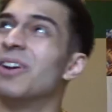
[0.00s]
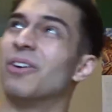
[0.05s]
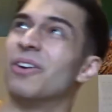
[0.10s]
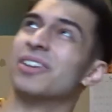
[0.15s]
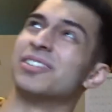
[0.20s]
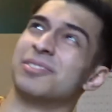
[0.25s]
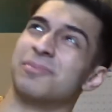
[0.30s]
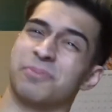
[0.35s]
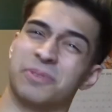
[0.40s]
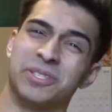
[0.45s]

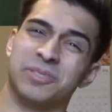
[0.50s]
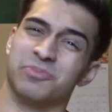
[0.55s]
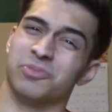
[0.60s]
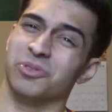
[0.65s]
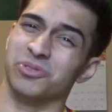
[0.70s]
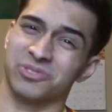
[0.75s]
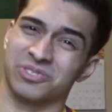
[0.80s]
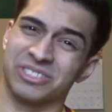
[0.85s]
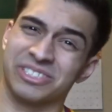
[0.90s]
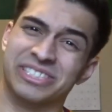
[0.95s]
Rest in peace,
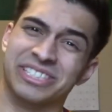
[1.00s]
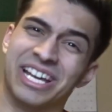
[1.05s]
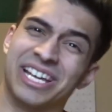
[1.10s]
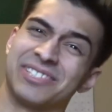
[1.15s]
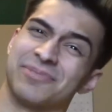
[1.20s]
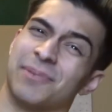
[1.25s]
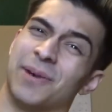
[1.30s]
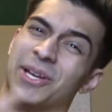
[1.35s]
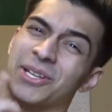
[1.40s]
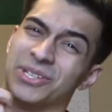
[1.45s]
Bruce Lee.
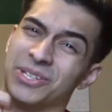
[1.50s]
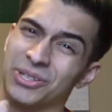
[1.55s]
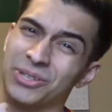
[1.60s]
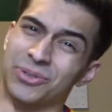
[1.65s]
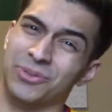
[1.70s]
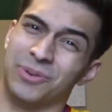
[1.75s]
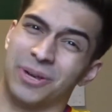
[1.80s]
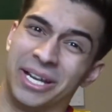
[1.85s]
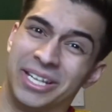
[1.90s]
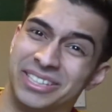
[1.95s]
That's my
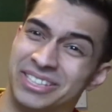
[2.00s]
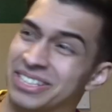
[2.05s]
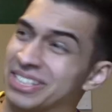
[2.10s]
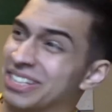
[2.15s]
dude right